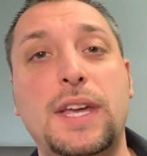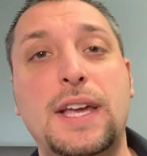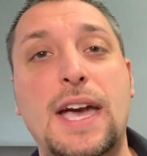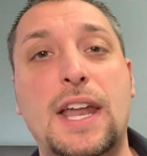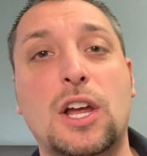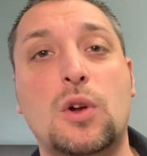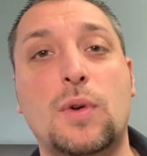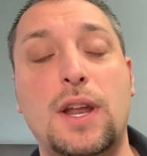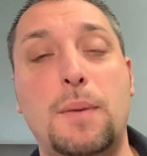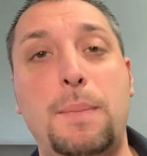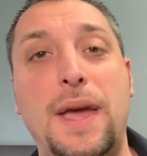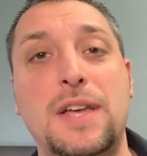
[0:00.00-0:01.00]
kind of create
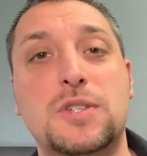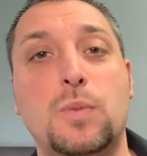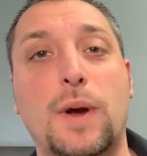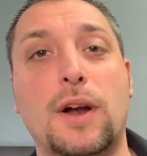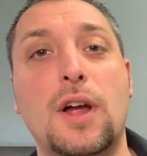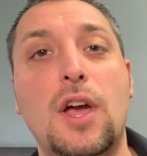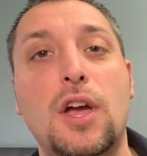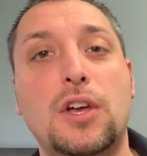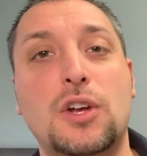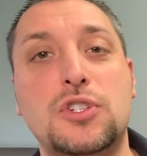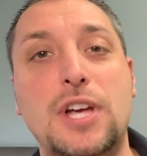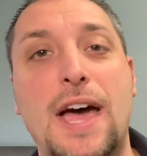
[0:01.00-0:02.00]
a base where
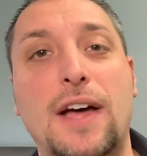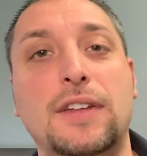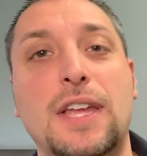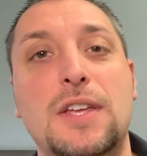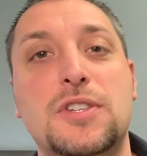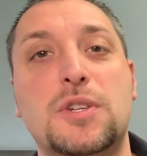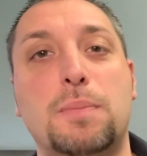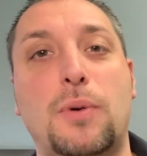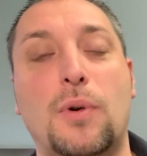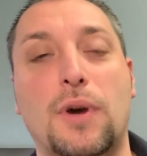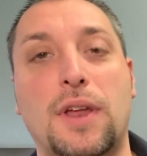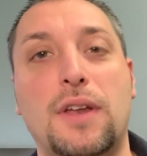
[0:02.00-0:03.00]
your child is
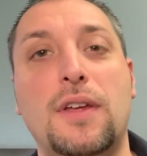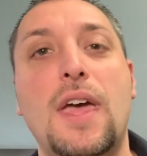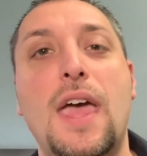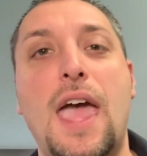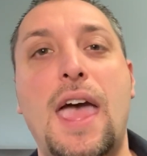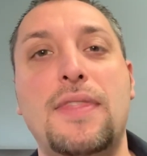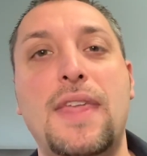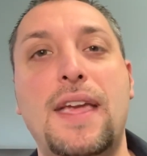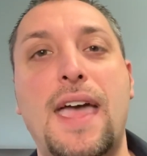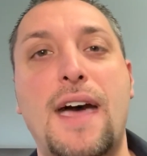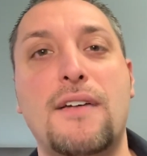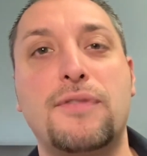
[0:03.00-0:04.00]
supported and they
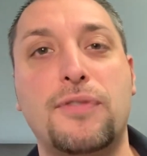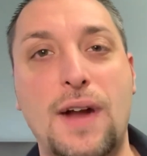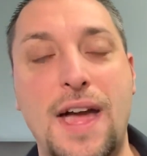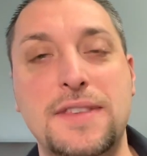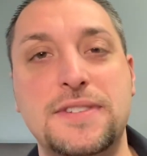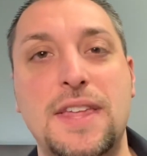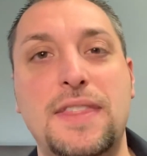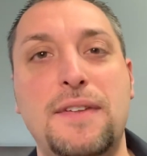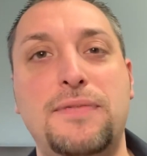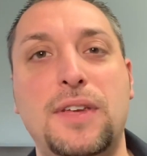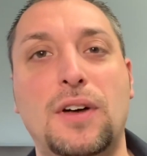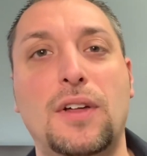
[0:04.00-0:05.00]
have friends and they
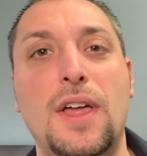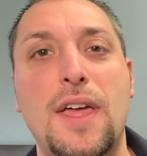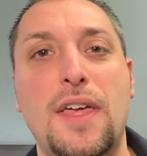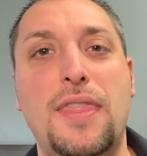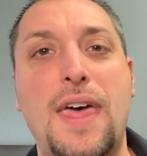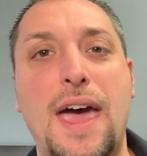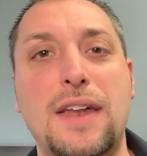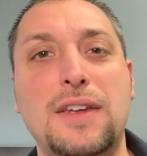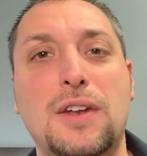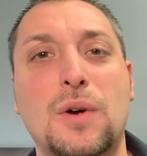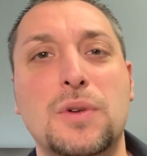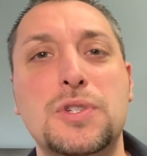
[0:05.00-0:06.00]
feel that,
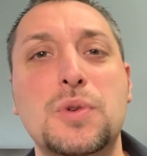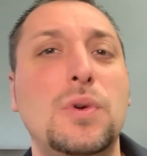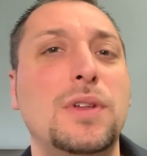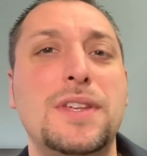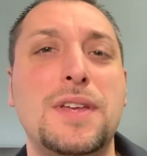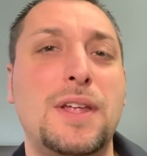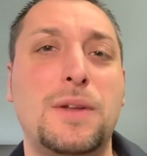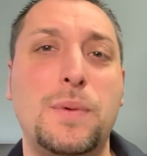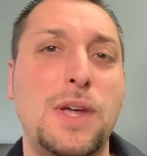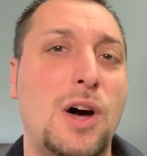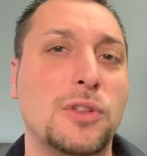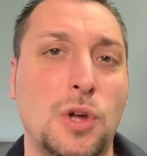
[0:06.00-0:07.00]
school, and
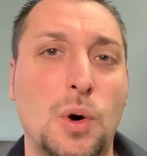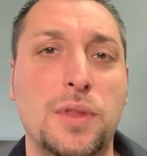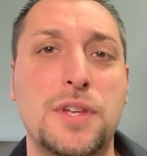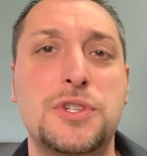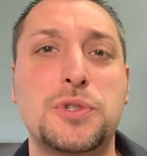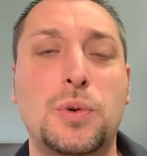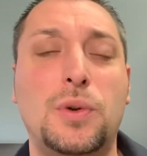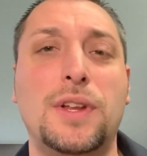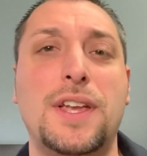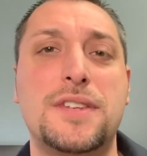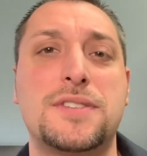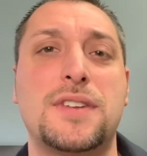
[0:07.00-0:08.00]
we all know this, school
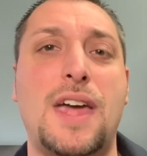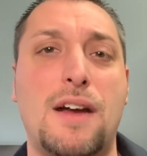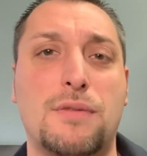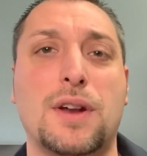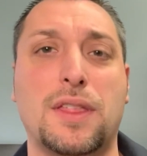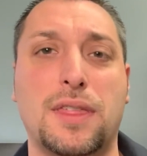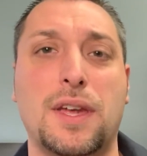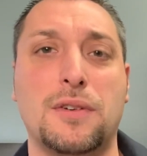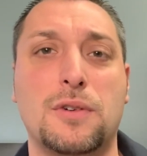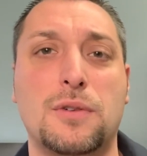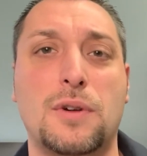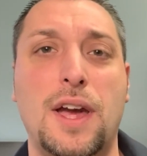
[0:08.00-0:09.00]
isn't
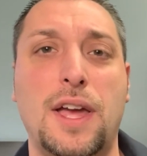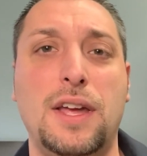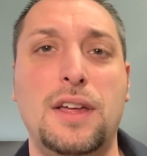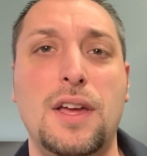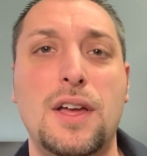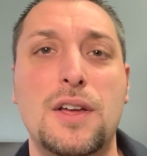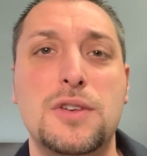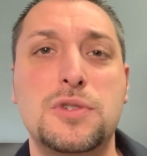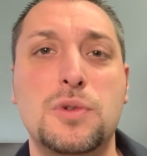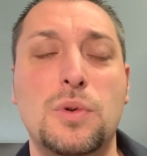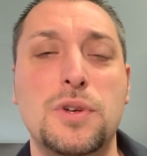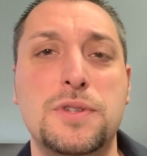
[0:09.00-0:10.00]
everything, right?
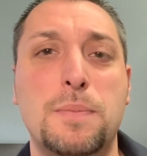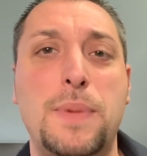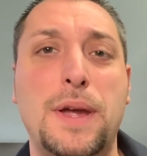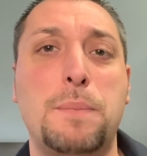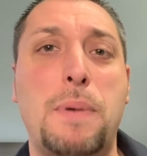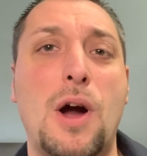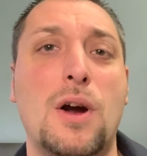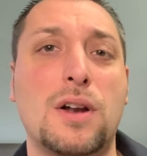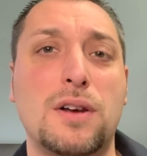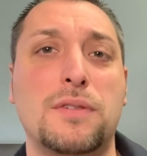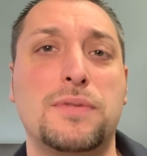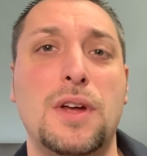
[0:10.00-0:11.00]
School is a big part
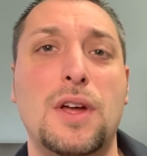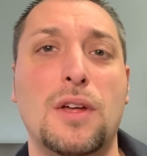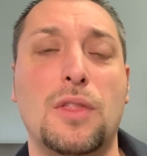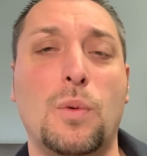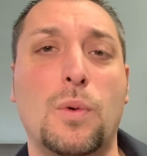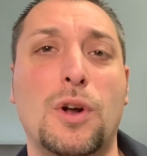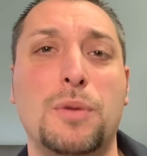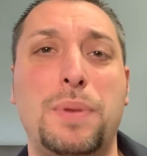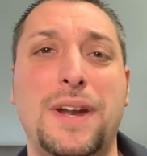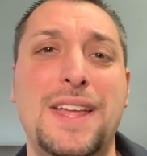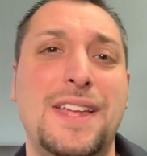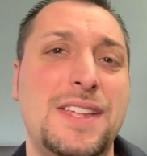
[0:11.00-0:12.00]
of the world,
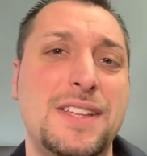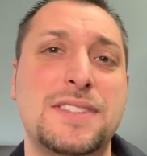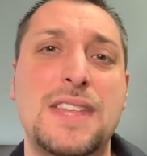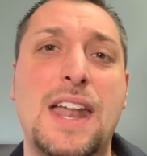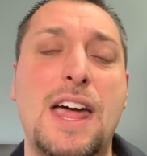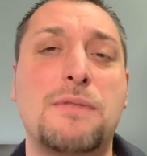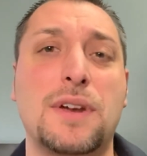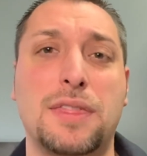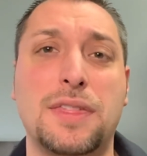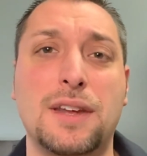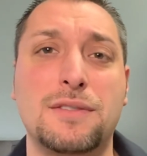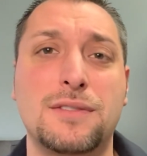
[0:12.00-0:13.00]
but it's not
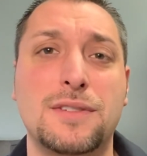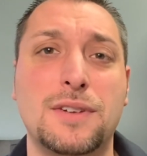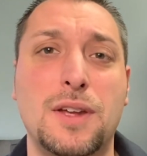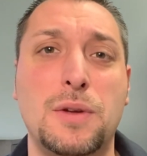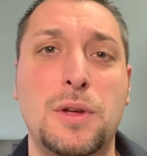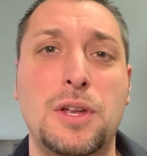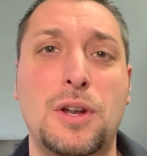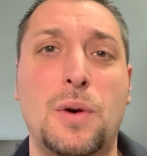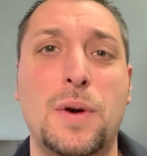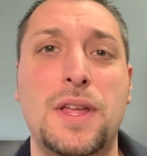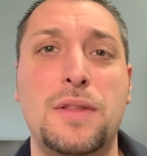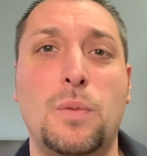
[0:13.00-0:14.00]
everything.
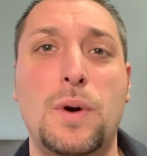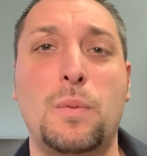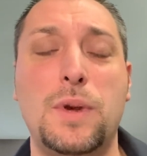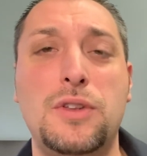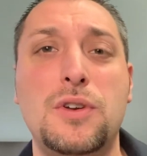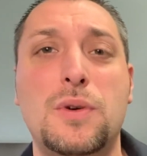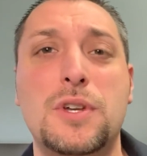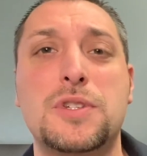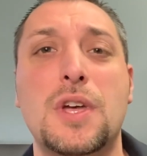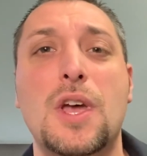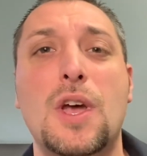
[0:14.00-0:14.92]
What we do is